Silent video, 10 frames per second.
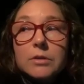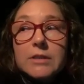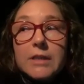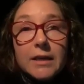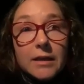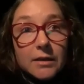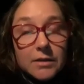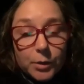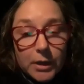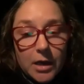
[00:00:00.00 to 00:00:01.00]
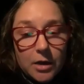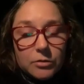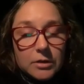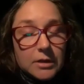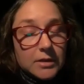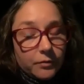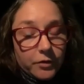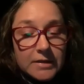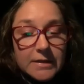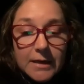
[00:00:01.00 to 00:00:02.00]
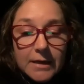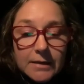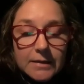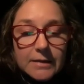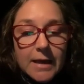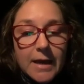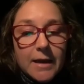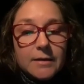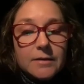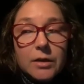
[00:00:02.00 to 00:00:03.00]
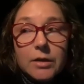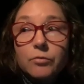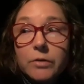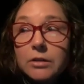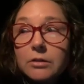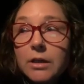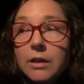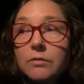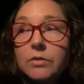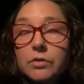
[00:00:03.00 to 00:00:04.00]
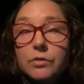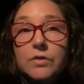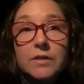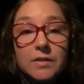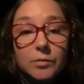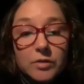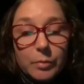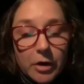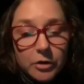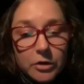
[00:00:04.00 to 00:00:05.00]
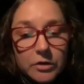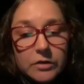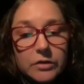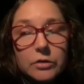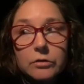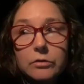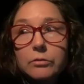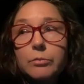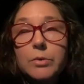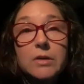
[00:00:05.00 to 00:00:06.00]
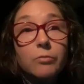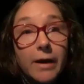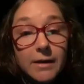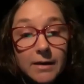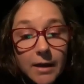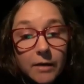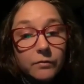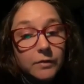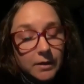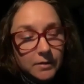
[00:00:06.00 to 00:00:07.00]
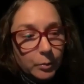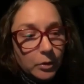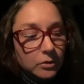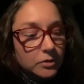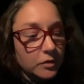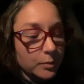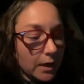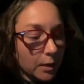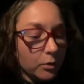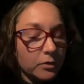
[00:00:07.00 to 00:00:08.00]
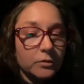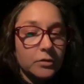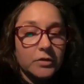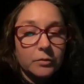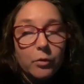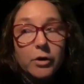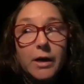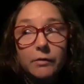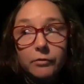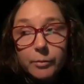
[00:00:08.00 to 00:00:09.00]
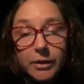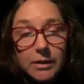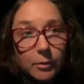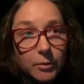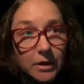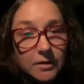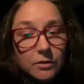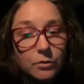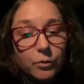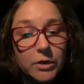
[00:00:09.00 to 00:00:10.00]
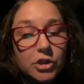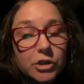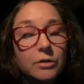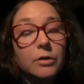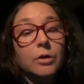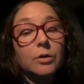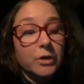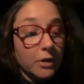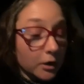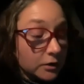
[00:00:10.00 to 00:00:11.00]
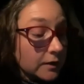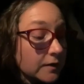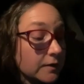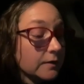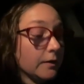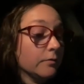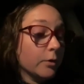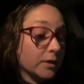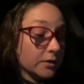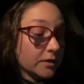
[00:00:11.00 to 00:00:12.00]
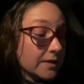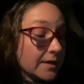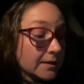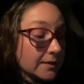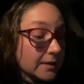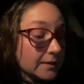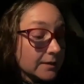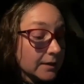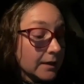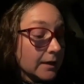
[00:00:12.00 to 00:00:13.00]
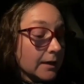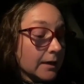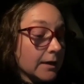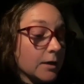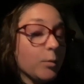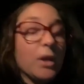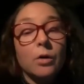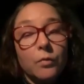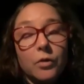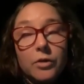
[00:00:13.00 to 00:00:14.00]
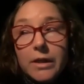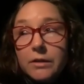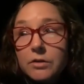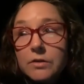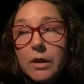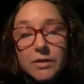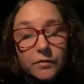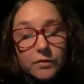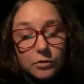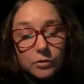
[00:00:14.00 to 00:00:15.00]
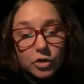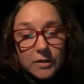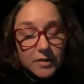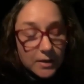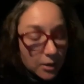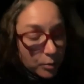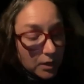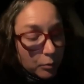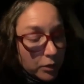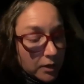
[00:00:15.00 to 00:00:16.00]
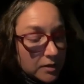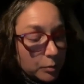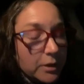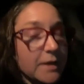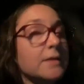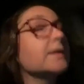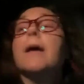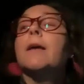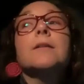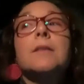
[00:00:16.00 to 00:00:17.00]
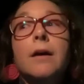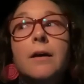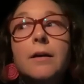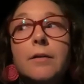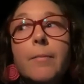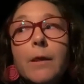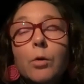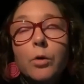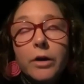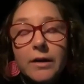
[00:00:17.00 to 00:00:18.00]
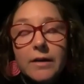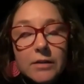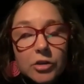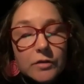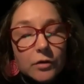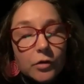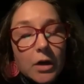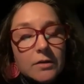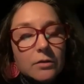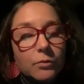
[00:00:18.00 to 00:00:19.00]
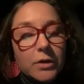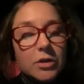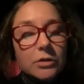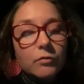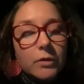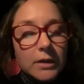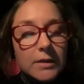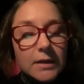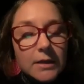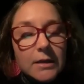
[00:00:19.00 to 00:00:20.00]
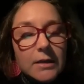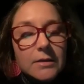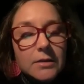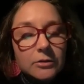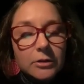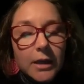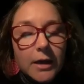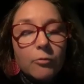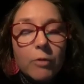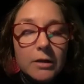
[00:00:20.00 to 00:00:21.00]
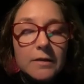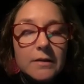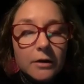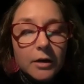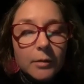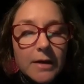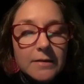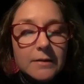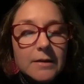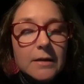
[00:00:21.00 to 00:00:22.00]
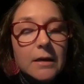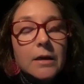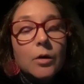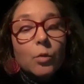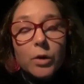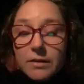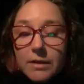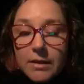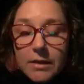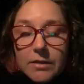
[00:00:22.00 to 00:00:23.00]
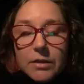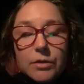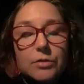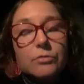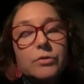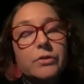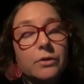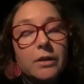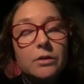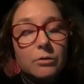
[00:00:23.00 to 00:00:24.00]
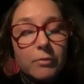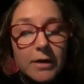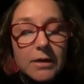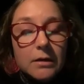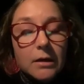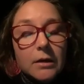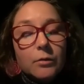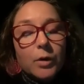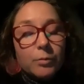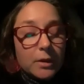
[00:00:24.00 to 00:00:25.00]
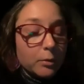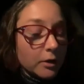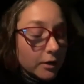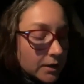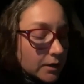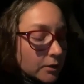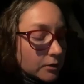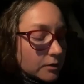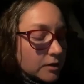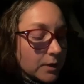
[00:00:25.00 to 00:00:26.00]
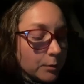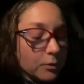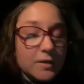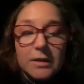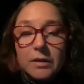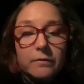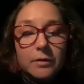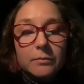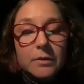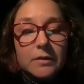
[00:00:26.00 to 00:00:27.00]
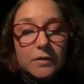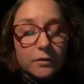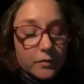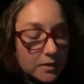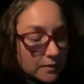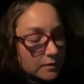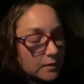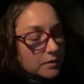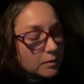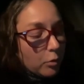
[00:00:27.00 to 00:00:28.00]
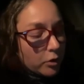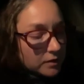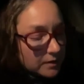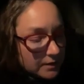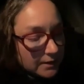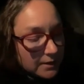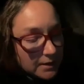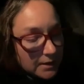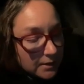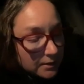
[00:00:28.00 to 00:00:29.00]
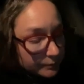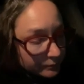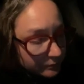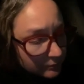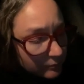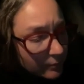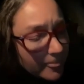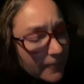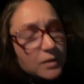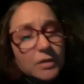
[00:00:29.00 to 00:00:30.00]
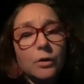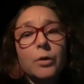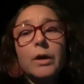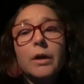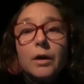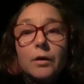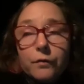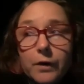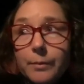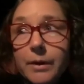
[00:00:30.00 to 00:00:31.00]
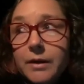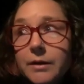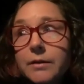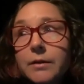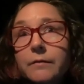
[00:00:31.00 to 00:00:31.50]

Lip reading: taking into account the different status, and really looking to systems partners to be ready and flexible to be able to support everybody coming into the region, regardless of what their status is. And hopeful that there's lots of solutions that are being put into place, and organizations across the region really digging in to look at what is their capacity, what do they need to do so that they're ready when people are here to be able to give them the services and the supports that they need. So from a